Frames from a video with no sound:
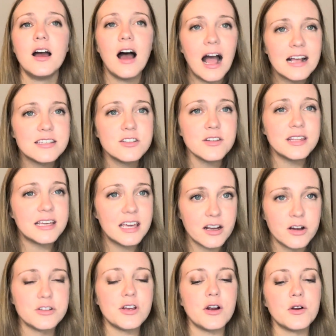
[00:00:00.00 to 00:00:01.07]
I still think
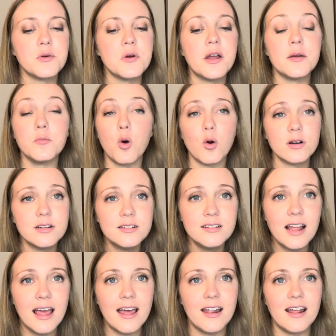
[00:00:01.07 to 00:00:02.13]
kickers are
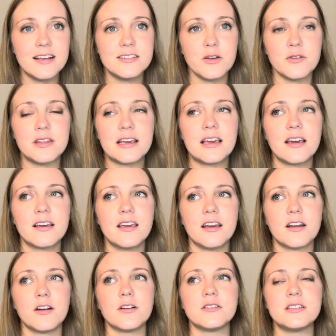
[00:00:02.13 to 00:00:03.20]
important, and I still think
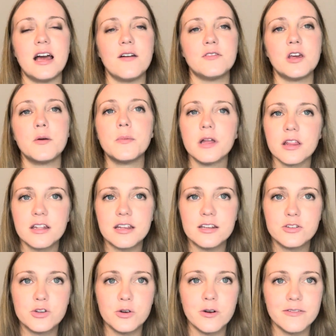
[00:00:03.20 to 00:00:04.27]
kickers have the ability
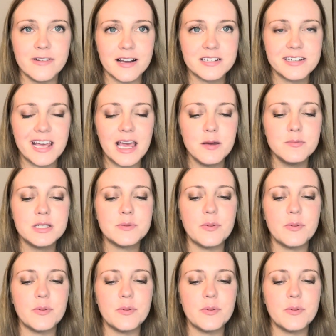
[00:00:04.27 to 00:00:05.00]
to affect games.